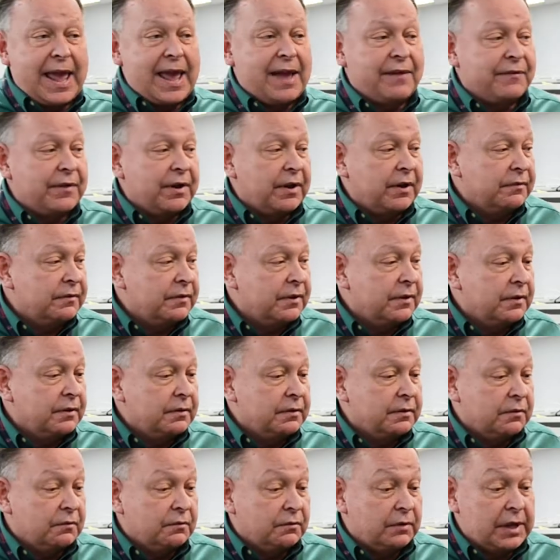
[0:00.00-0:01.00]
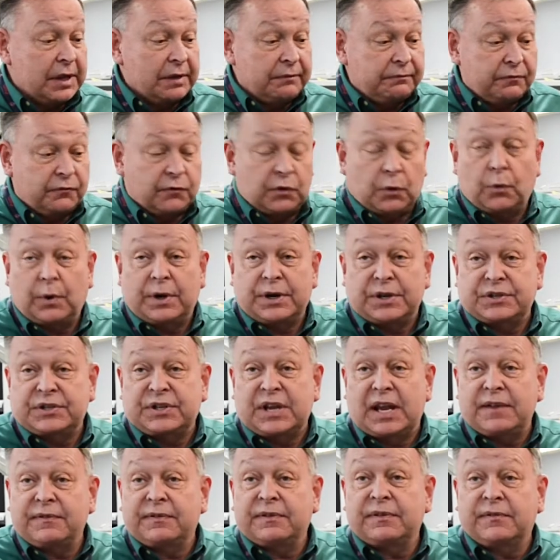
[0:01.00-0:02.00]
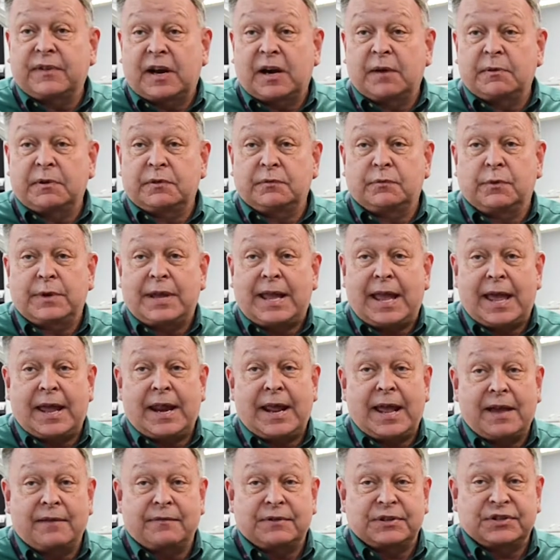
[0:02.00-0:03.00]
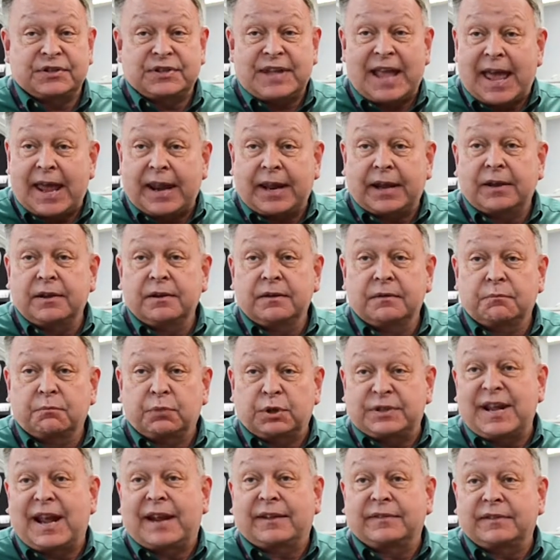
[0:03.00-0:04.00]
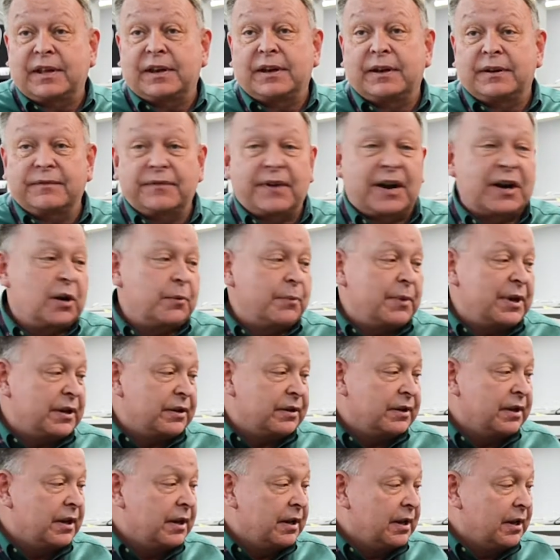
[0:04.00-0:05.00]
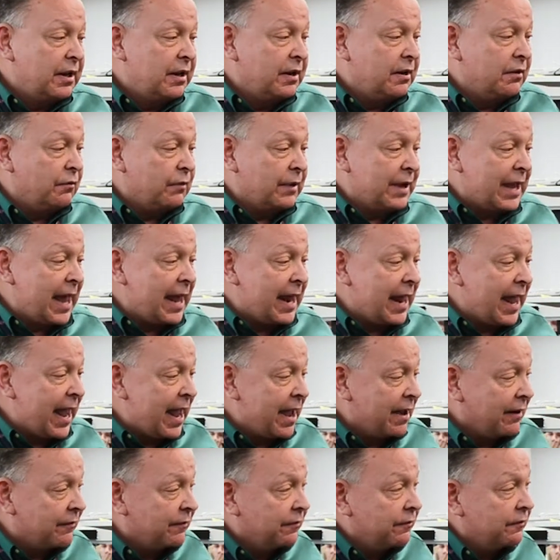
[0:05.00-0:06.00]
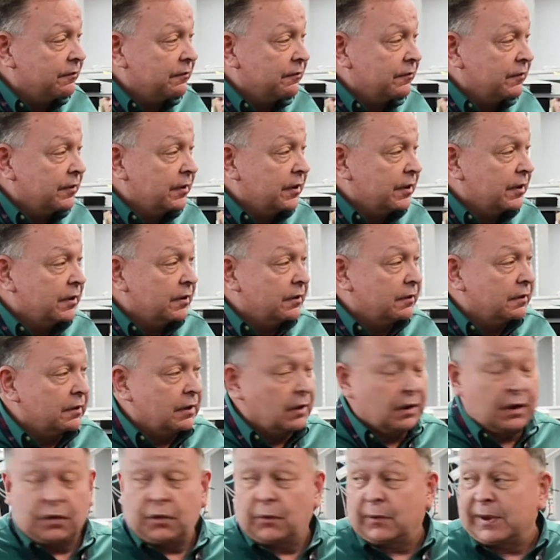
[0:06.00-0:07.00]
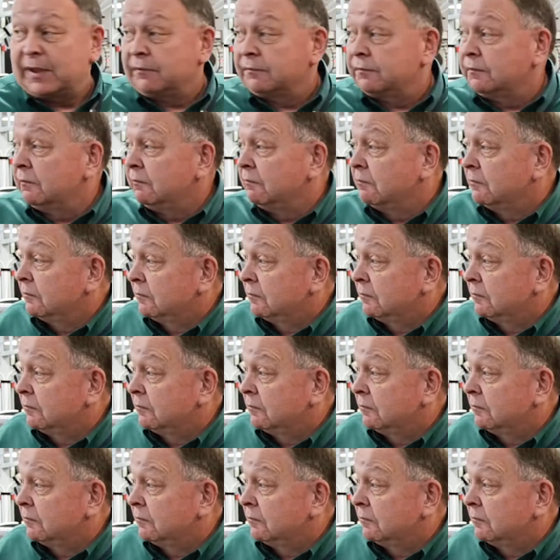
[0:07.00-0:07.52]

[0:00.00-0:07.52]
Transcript: had to have for one, a safe environment. We had to have a static protected environment. We had to have, although we have